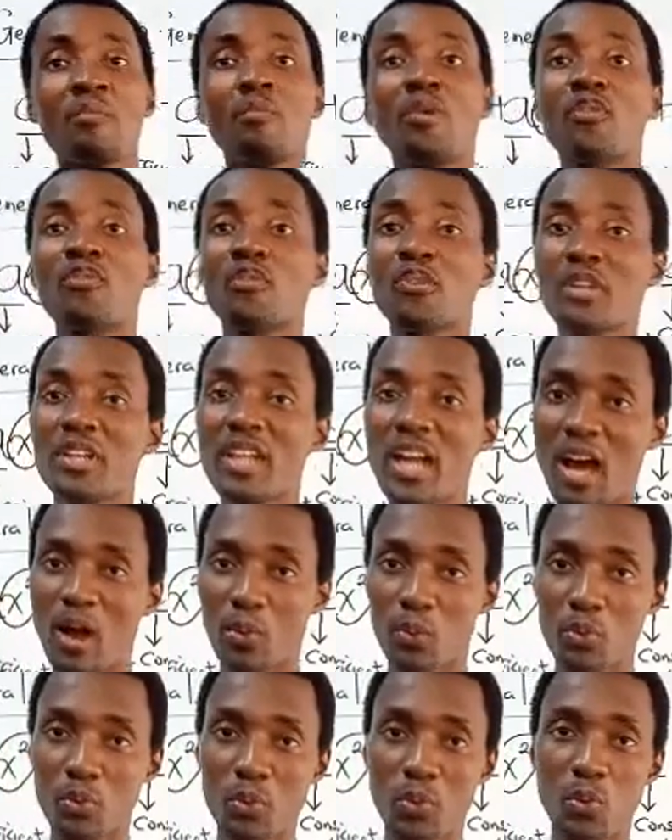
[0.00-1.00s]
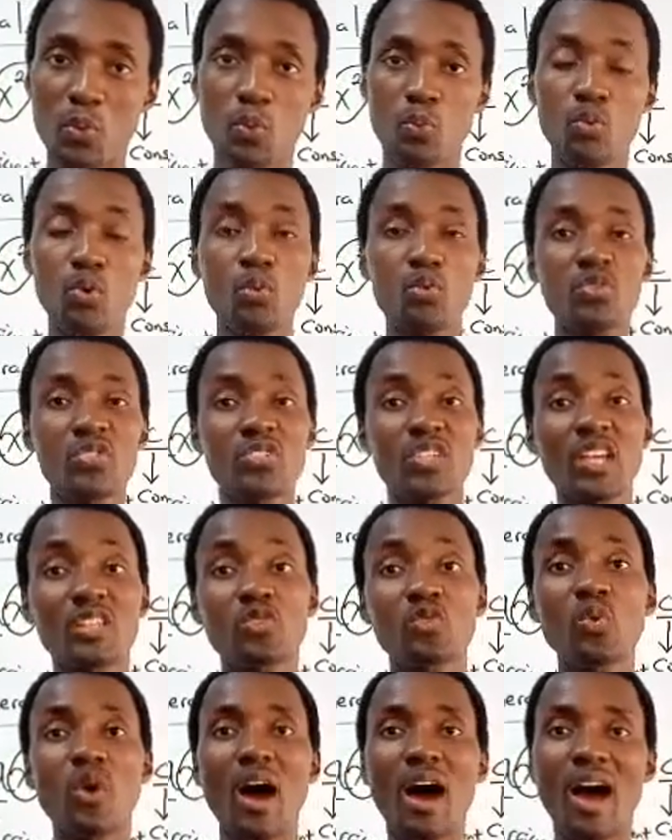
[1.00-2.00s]
But for now, we will
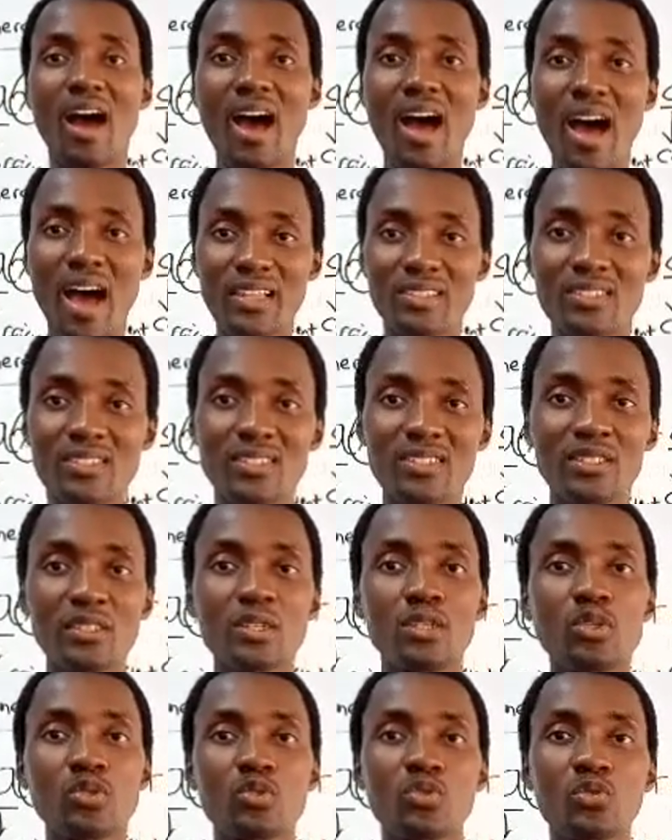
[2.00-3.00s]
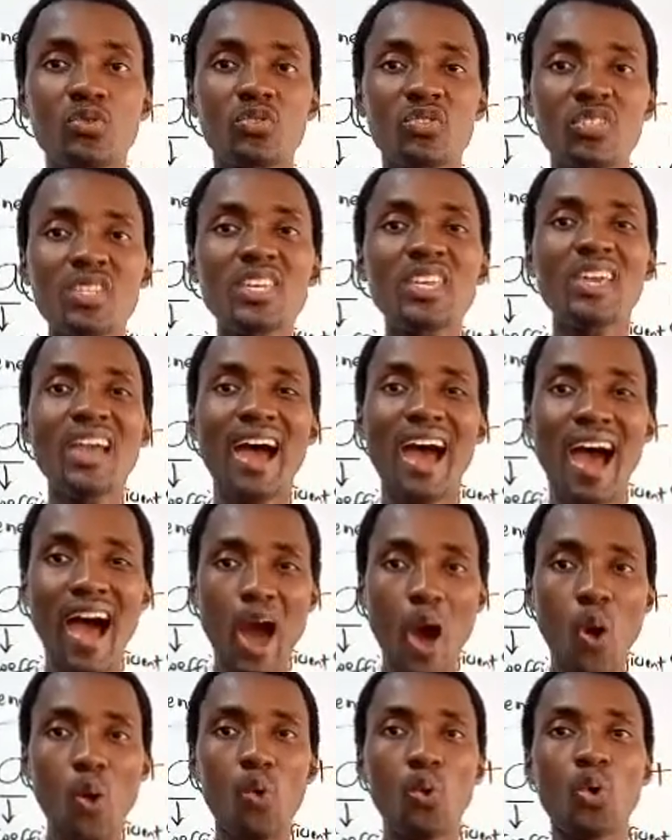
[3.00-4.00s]
settle our hearts to see
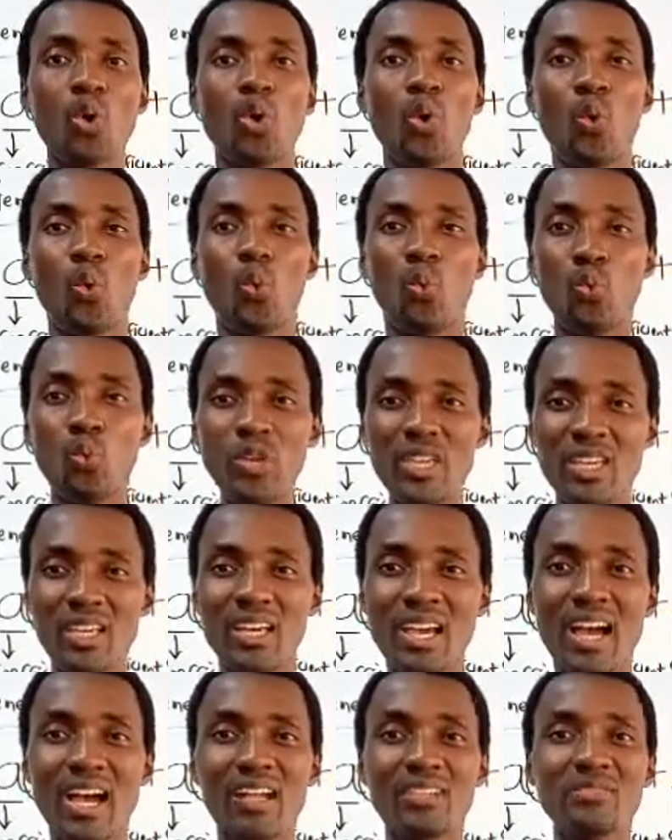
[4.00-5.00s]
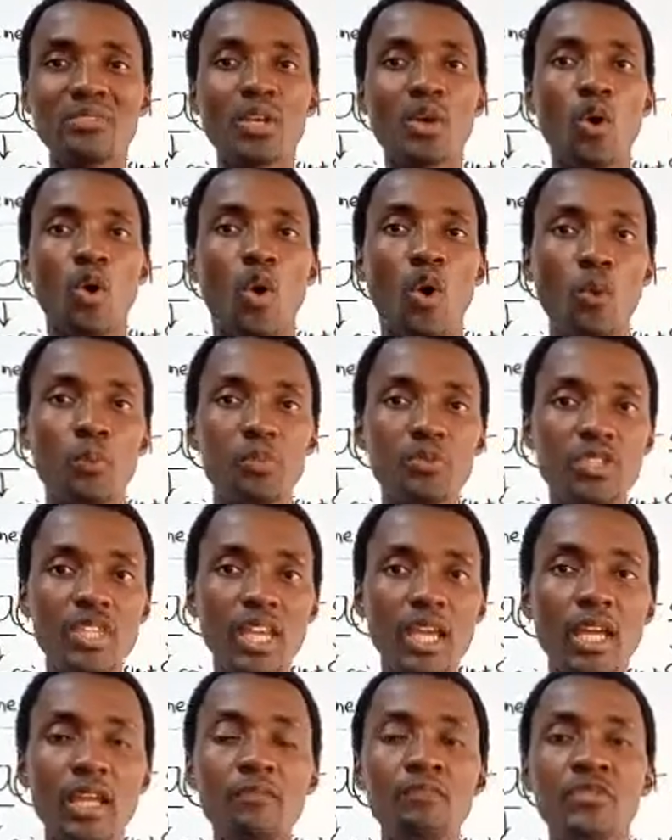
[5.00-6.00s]
how we can
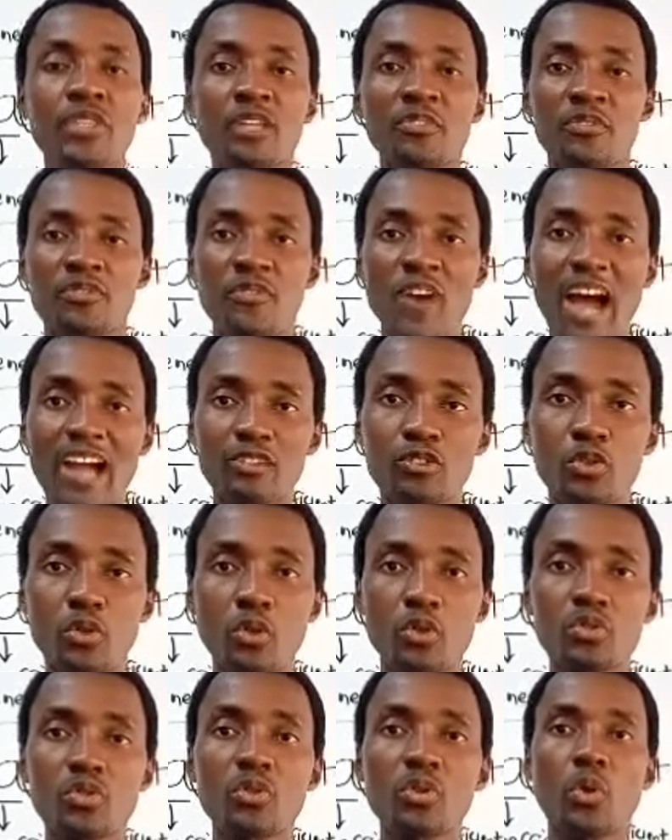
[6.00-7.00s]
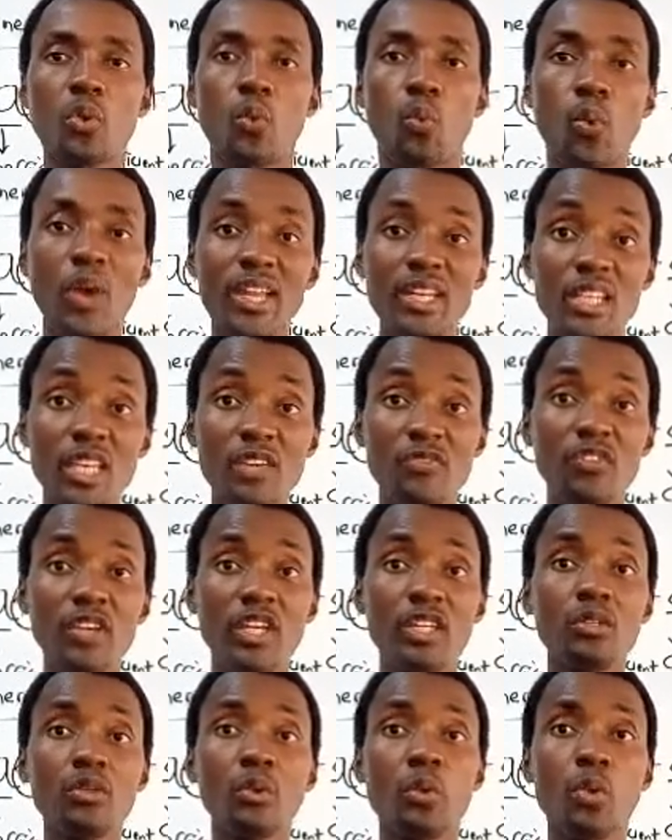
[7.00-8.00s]
obtain factors when
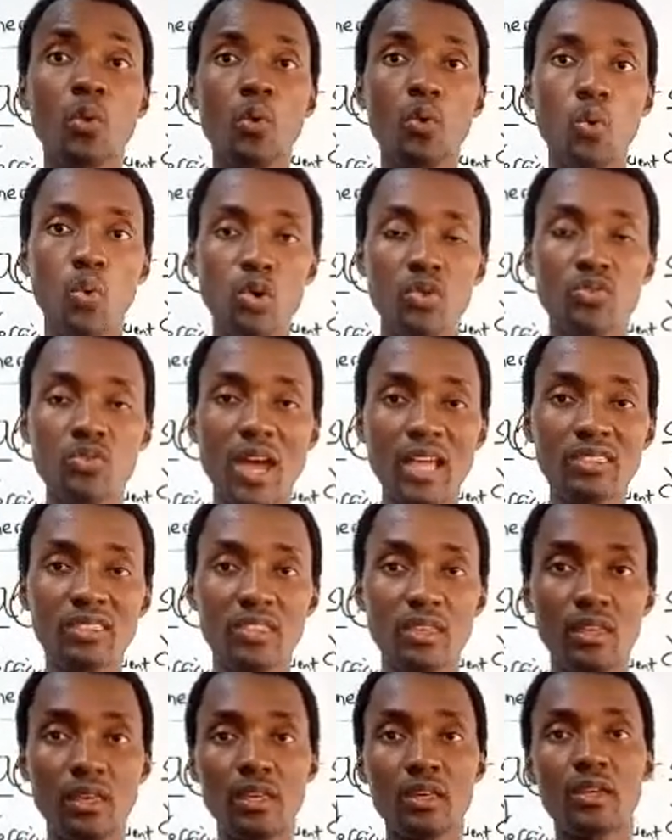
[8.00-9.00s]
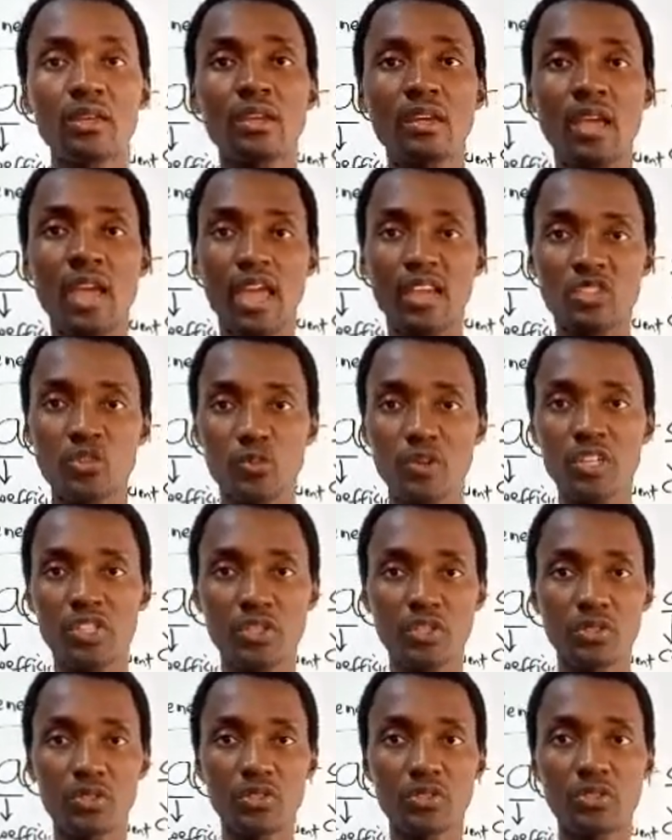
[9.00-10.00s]
given quadratic
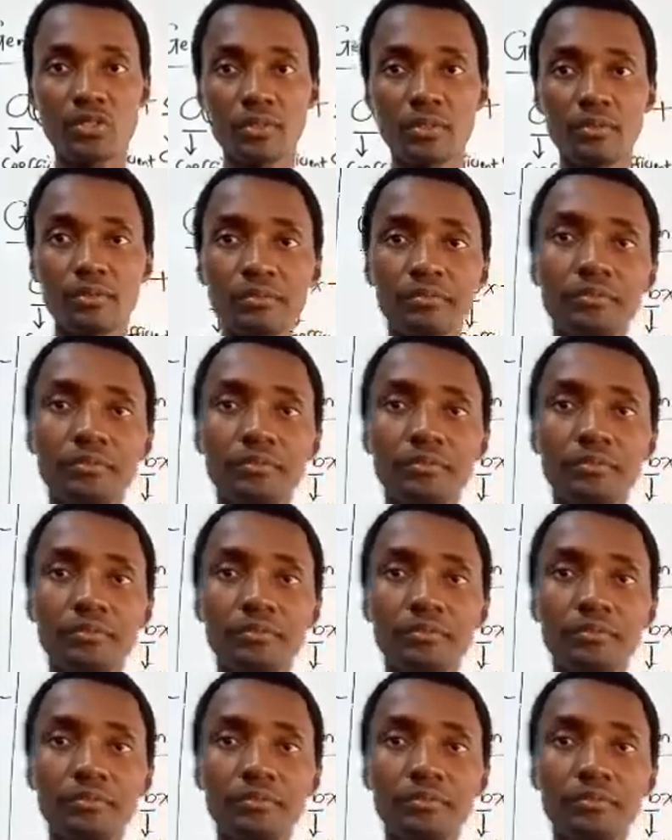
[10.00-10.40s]
expressions.